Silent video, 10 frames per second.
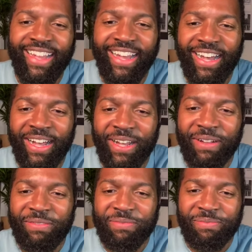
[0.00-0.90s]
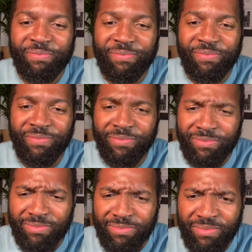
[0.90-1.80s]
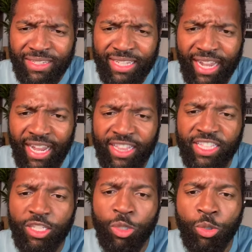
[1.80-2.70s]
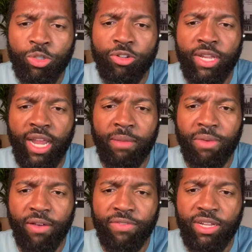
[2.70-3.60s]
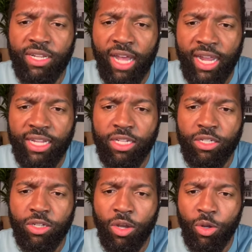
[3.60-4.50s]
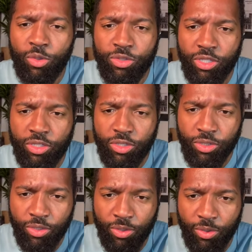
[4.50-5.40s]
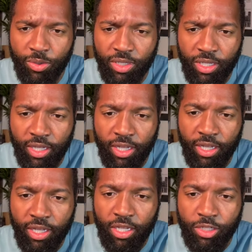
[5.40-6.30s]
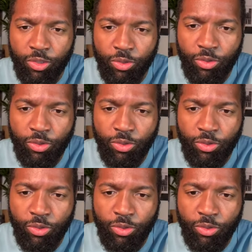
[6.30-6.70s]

Uh, and the username of the night goes to. Boom